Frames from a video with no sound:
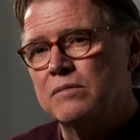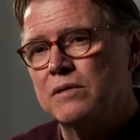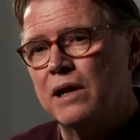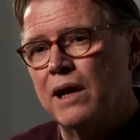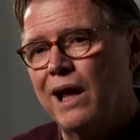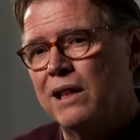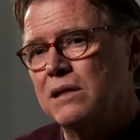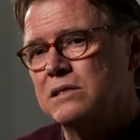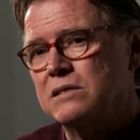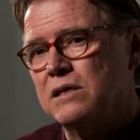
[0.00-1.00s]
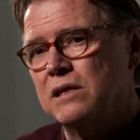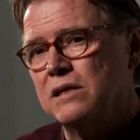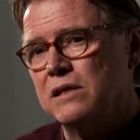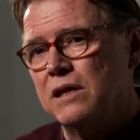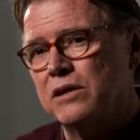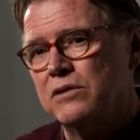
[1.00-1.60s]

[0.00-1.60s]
That I had this thing that I